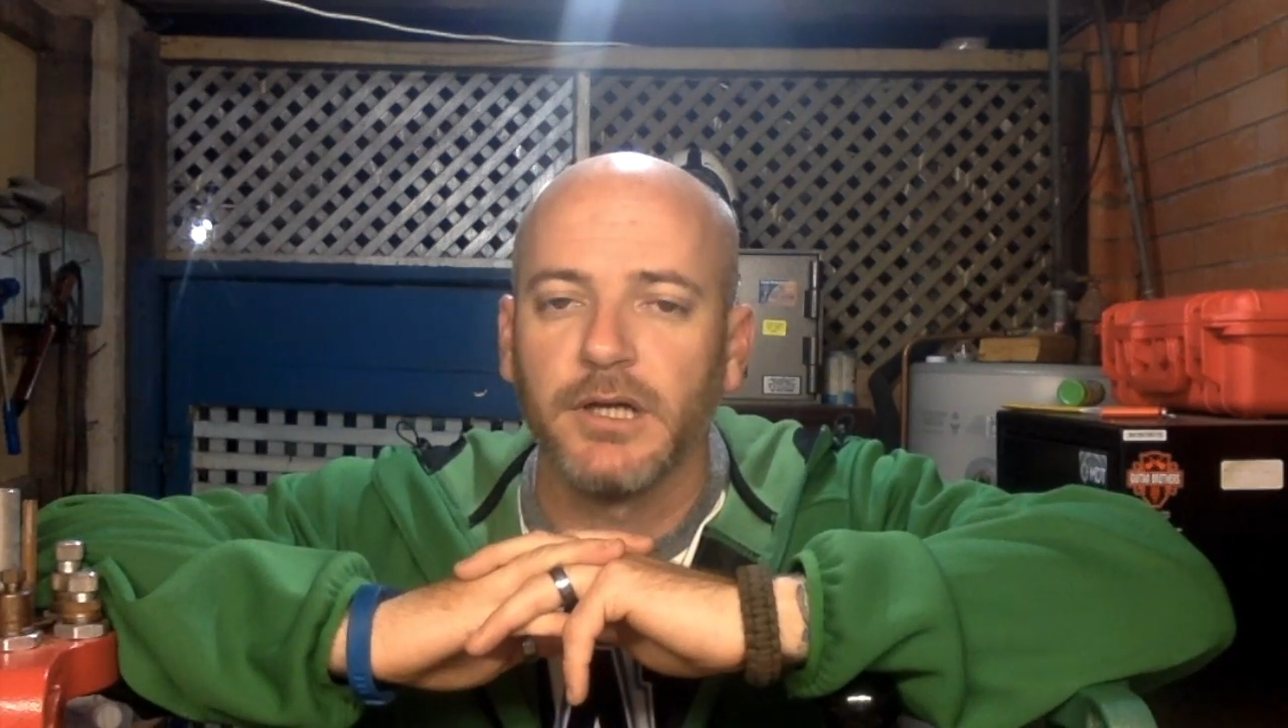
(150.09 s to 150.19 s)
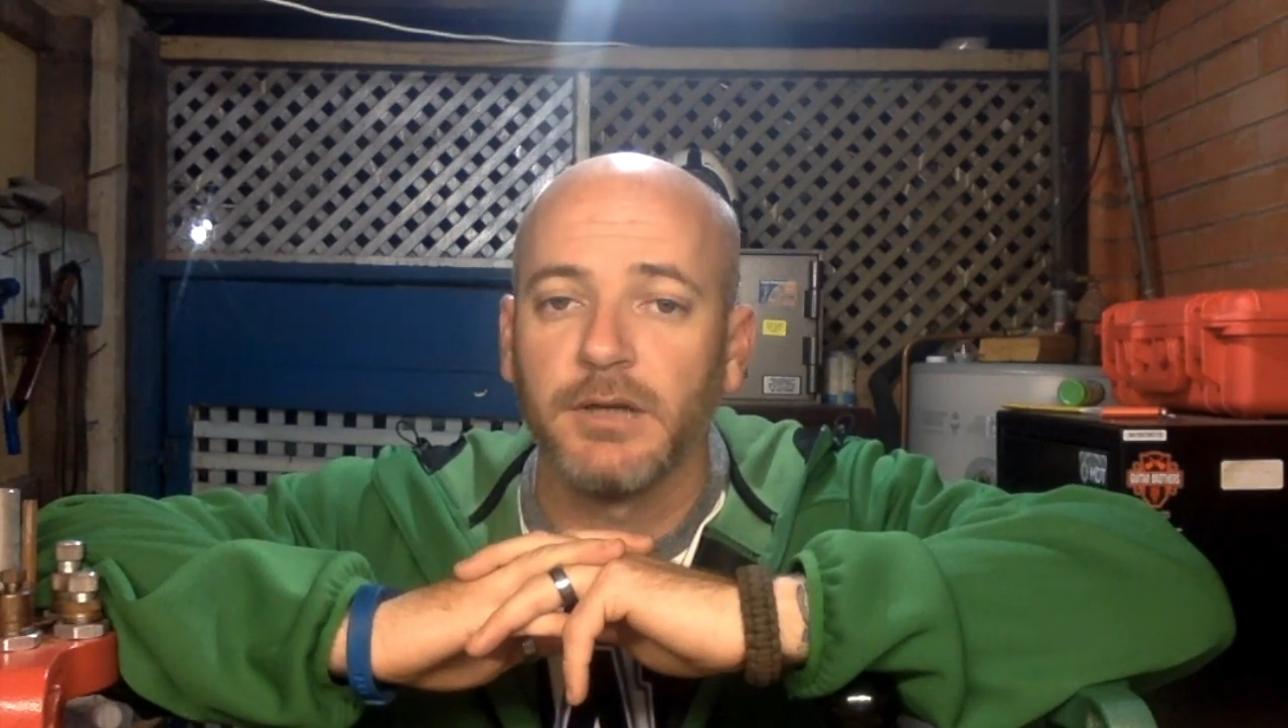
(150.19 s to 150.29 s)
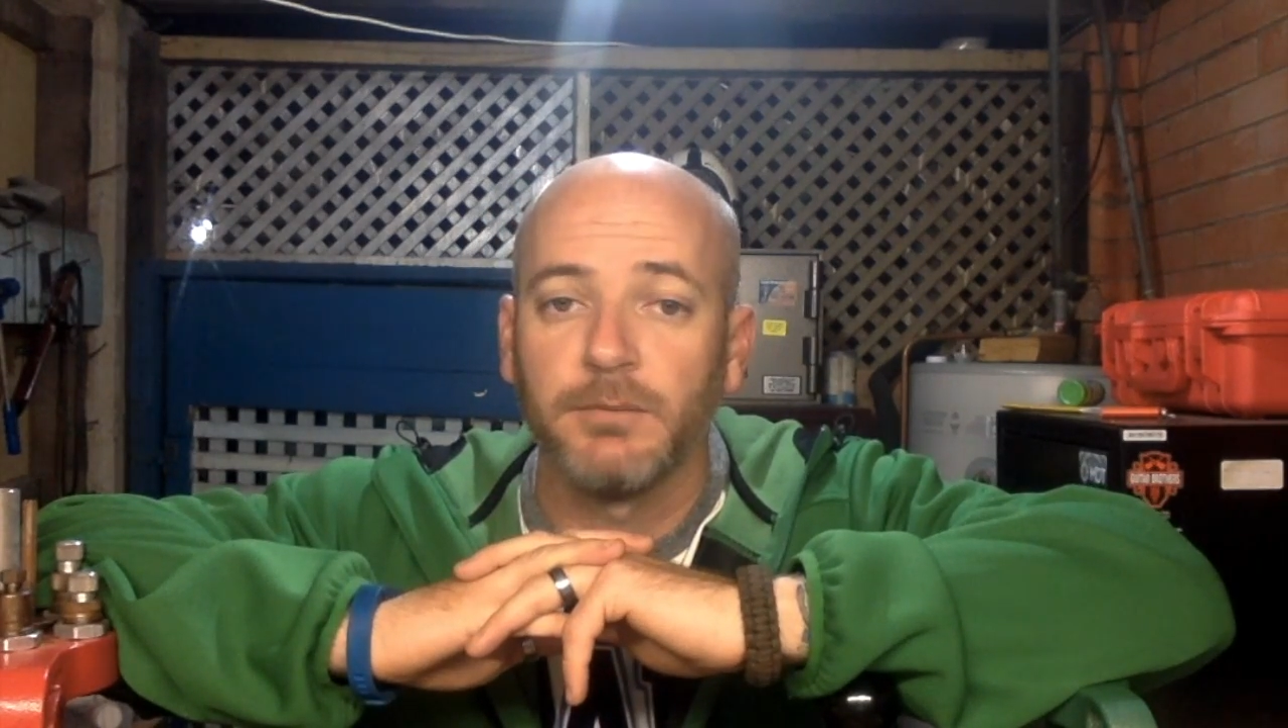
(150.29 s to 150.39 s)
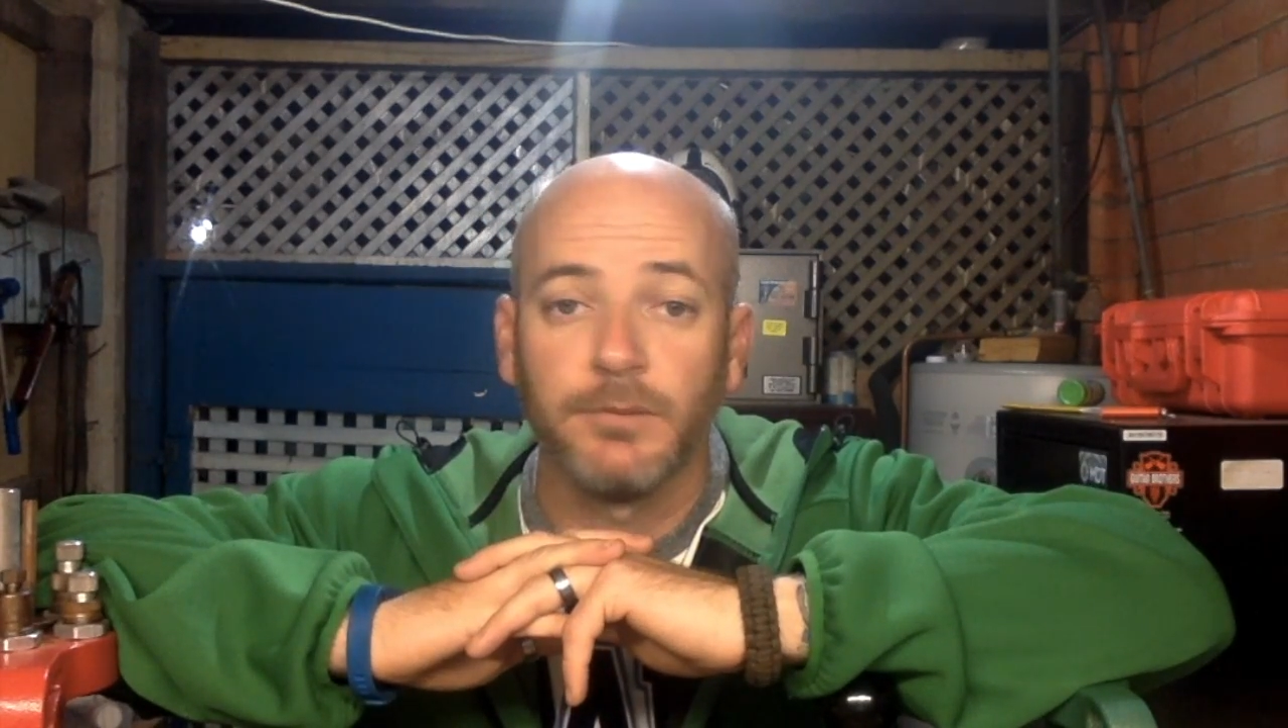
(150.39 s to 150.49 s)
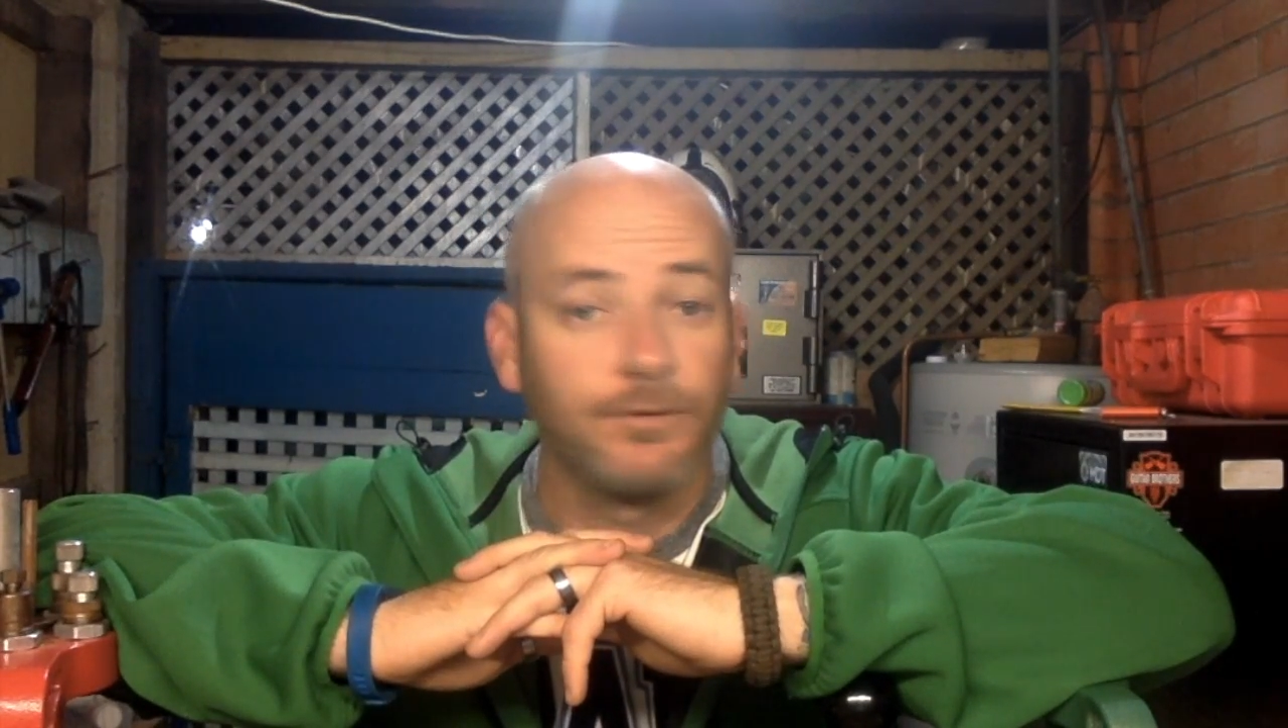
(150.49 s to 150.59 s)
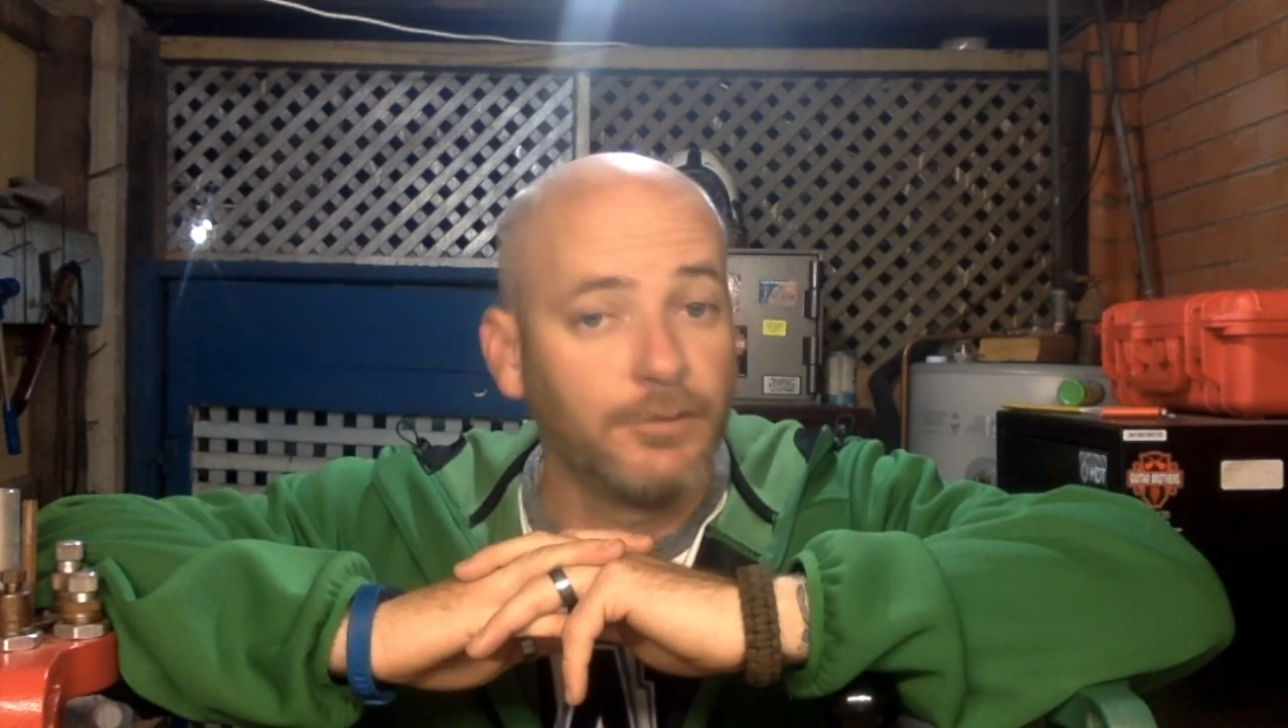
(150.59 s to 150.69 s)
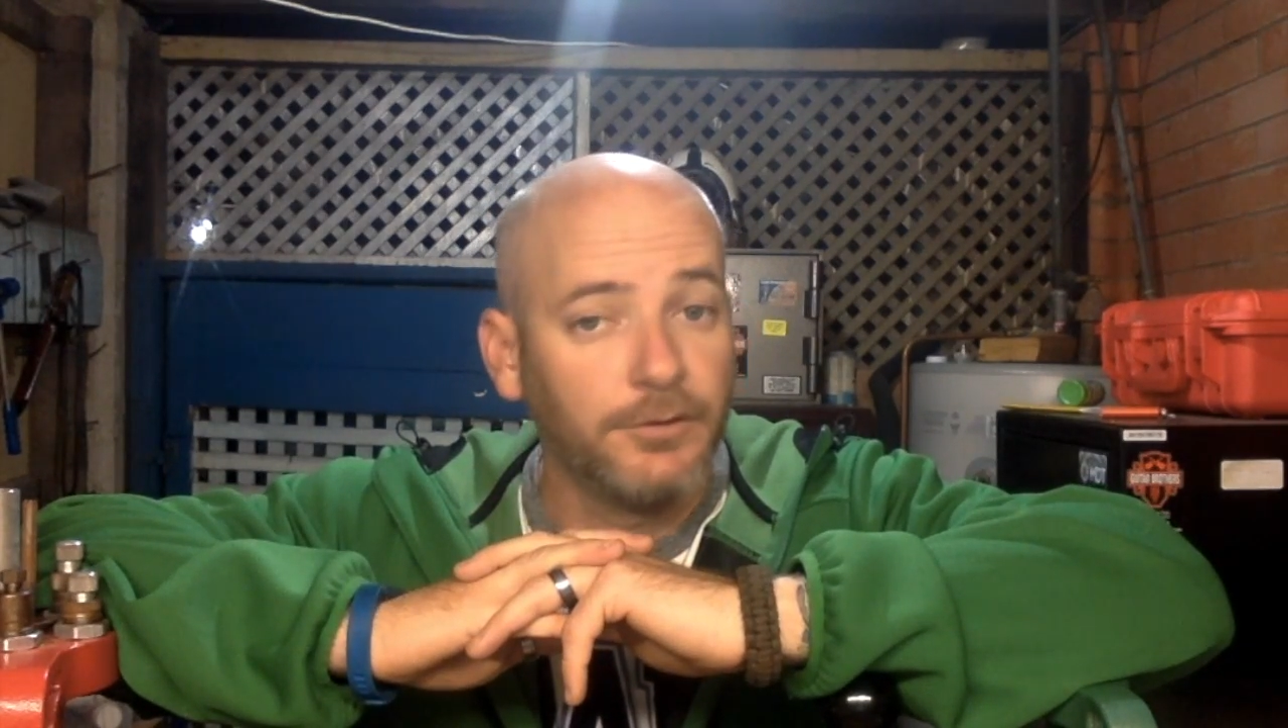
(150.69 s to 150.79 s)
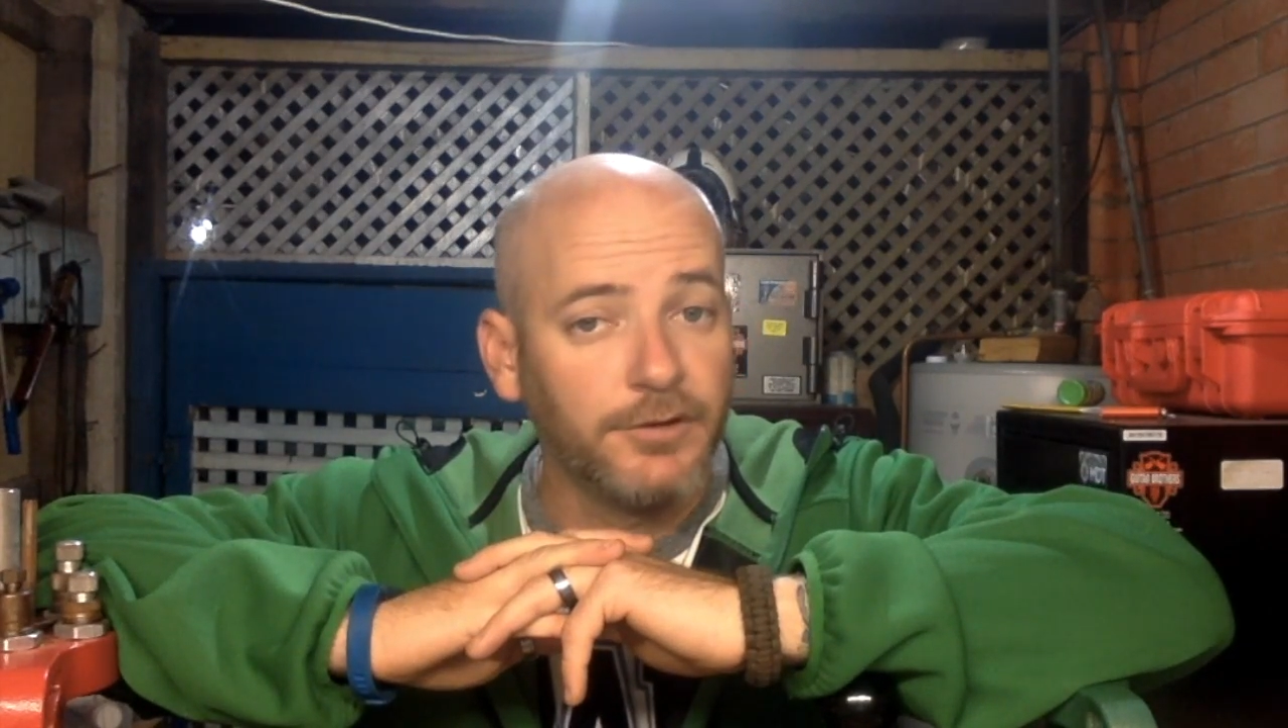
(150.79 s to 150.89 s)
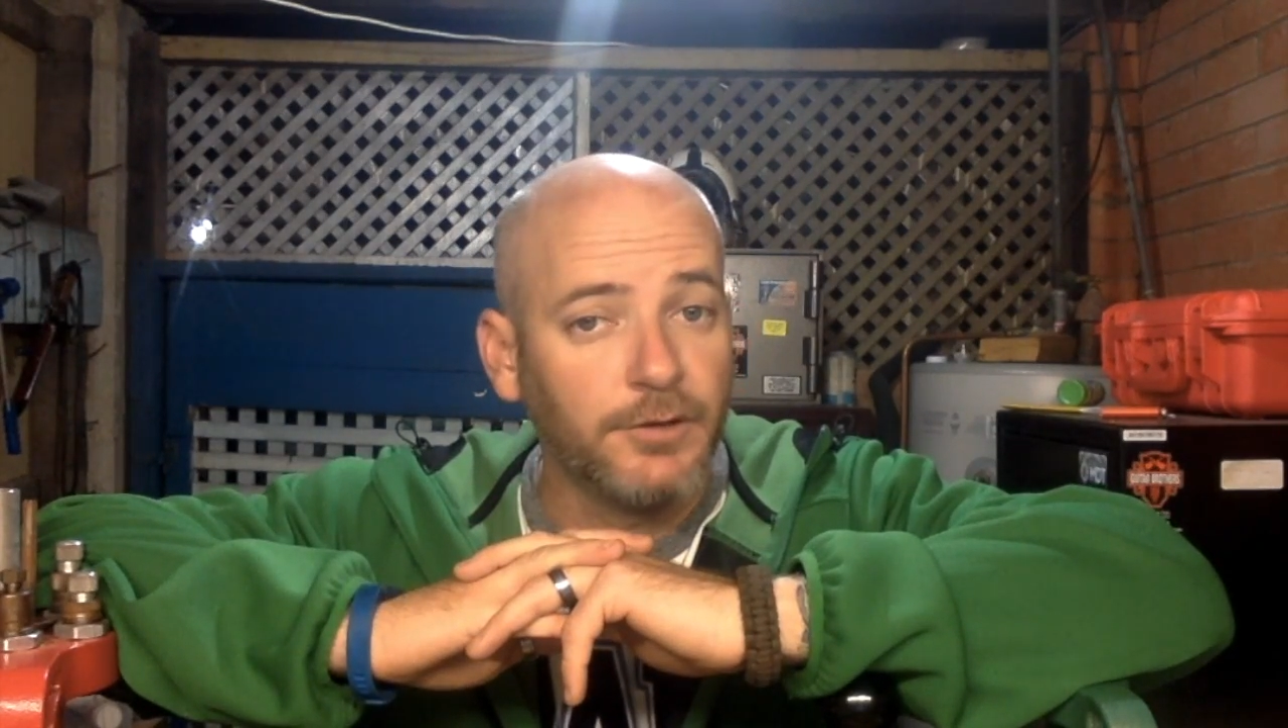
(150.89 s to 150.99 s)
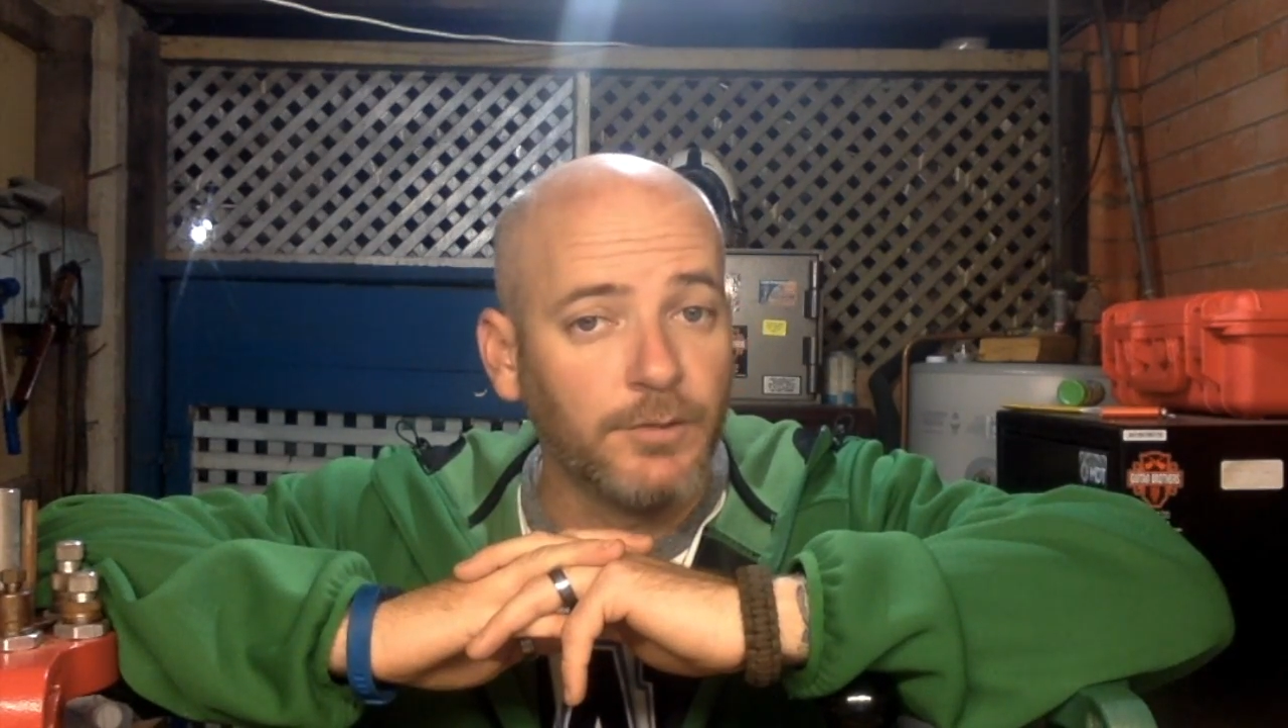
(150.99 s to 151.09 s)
and it turns out